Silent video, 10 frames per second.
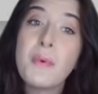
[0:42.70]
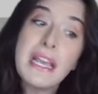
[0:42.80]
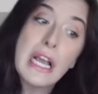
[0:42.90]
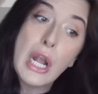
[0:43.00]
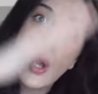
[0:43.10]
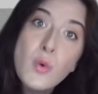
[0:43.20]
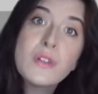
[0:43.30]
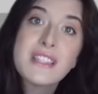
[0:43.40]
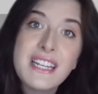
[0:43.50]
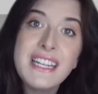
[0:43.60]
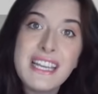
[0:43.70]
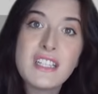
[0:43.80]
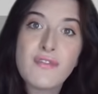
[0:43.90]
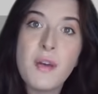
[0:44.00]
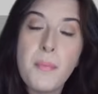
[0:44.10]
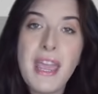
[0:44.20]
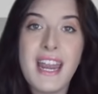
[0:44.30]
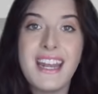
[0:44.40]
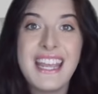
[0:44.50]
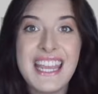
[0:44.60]
we close the lid of the
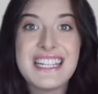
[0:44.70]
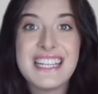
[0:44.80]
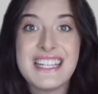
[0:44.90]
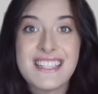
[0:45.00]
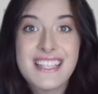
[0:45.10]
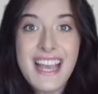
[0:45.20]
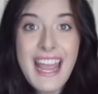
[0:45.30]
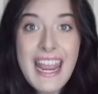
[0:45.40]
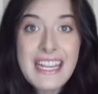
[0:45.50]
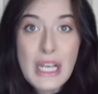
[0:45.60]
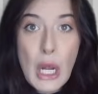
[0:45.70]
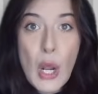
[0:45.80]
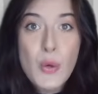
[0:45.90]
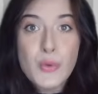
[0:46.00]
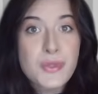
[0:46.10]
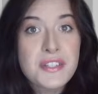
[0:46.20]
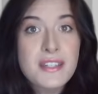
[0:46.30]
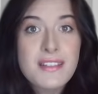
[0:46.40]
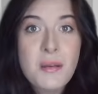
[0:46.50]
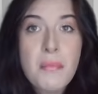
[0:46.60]
bin, it is enclosed.
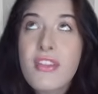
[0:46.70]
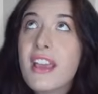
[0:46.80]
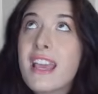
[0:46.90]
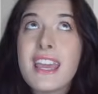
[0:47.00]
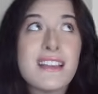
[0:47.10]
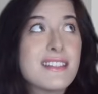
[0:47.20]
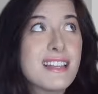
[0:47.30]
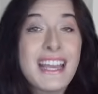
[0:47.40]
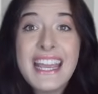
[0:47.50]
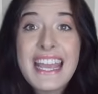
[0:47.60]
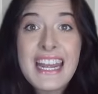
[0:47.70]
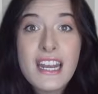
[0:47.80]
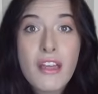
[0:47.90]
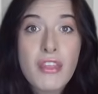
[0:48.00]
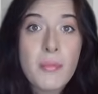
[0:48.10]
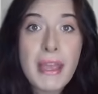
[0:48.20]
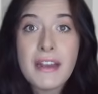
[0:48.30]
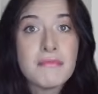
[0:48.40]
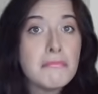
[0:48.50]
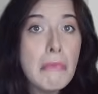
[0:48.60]
Something is in the
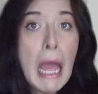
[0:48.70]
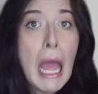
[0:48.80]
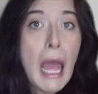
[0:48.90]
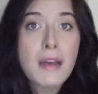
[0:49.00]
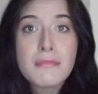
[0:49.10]
bin. Ah,